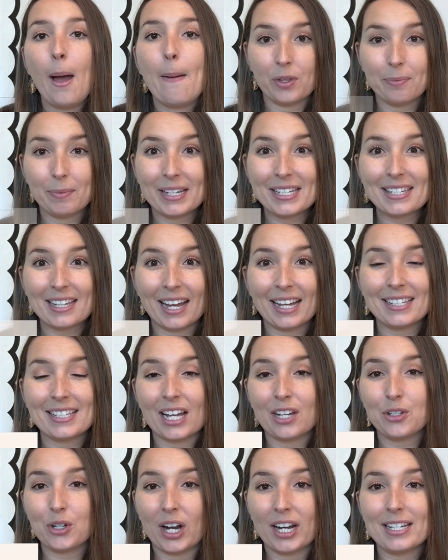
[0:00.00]
With my slides,
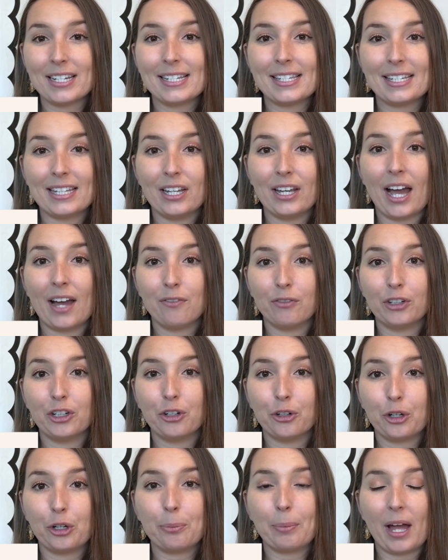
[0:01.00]
I try to see every
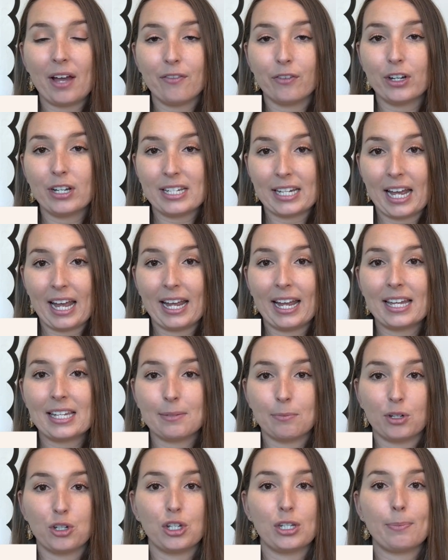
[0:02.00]
group every day
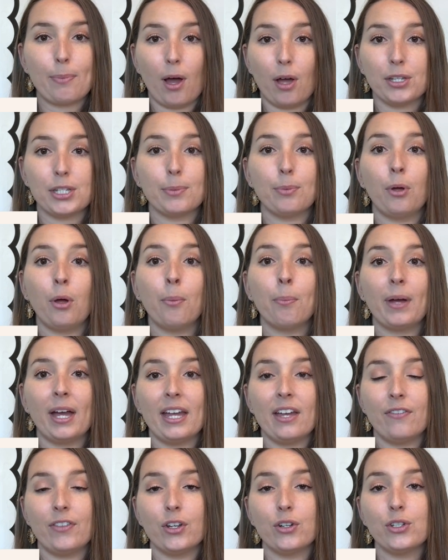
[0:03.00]
as much as possible. But
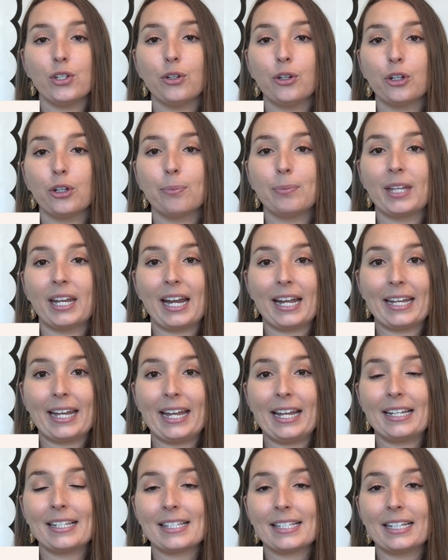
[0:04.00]
if there's a group that I
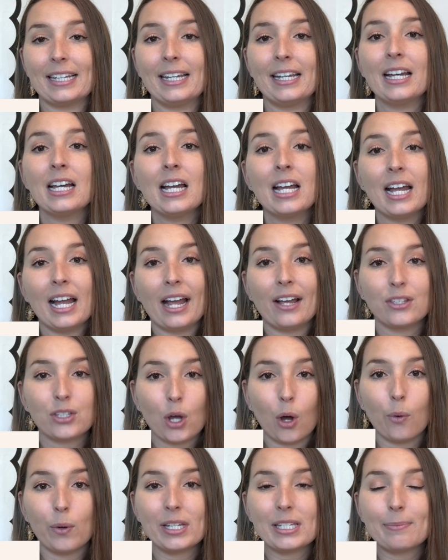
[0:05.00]
can't see, it's
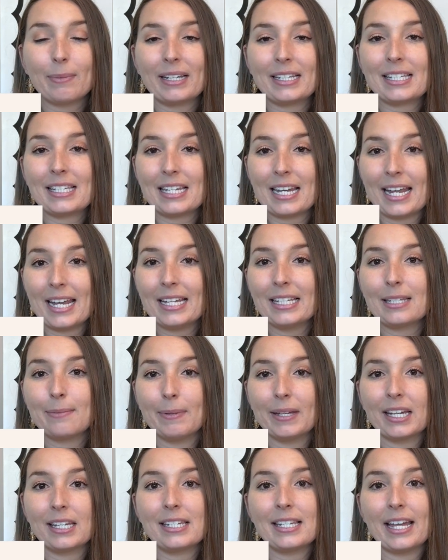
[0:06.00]
always my snakes
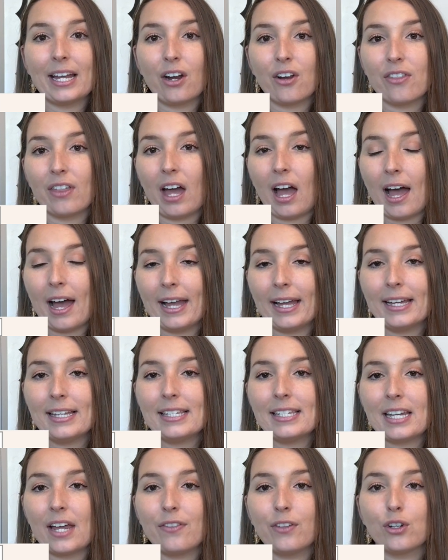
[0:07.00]
because they are the
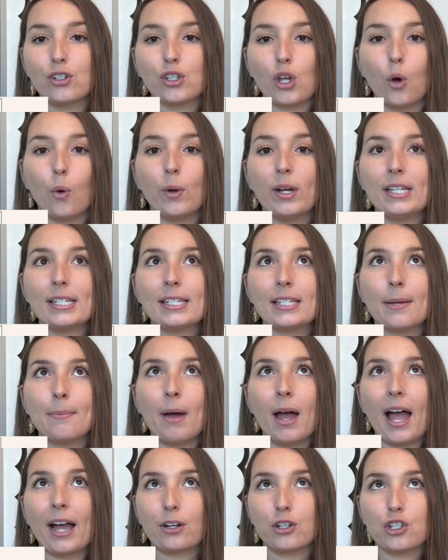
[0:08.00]
highest, and there's always some
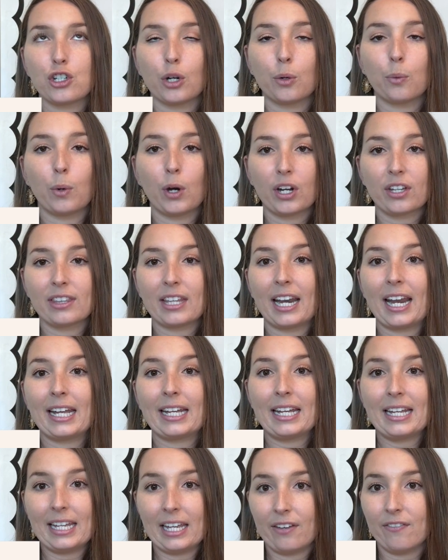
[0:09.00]
extra work that I
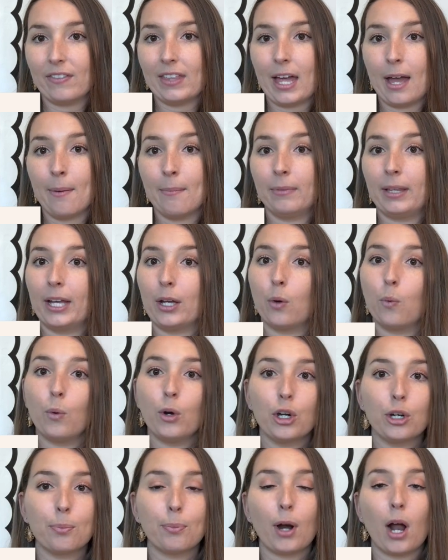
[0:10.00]
can give them, like
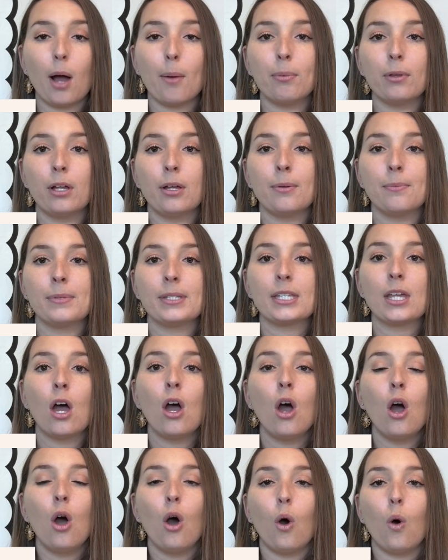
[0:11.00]
word problems
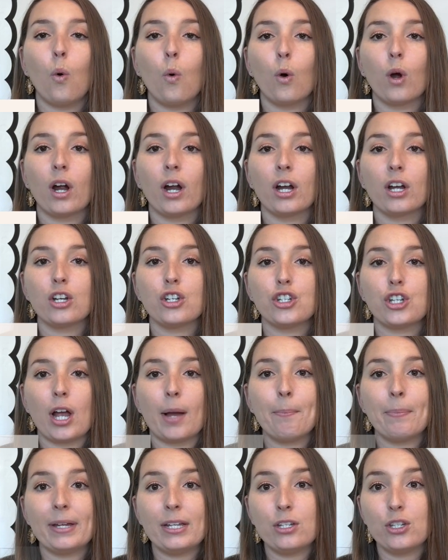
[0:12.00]
or
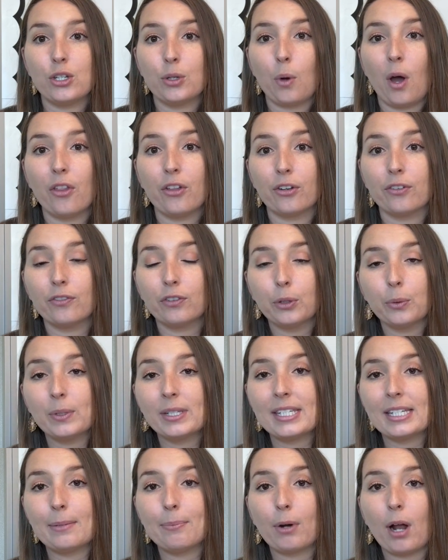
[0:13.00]
jump into other
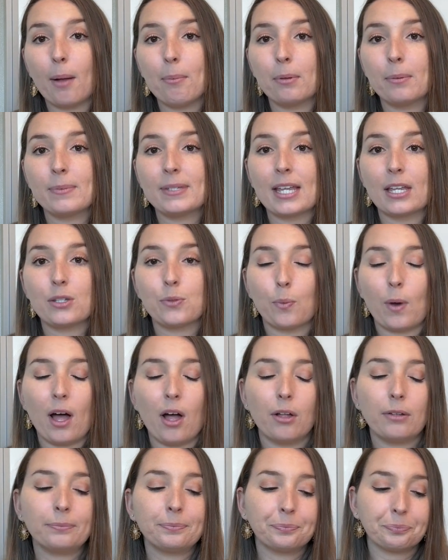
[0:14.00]
fluency problems as
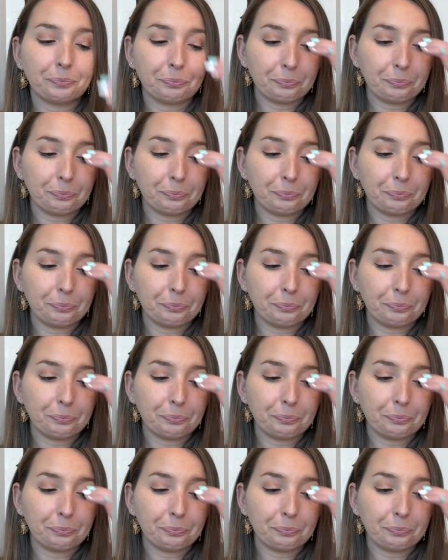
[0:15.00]
well.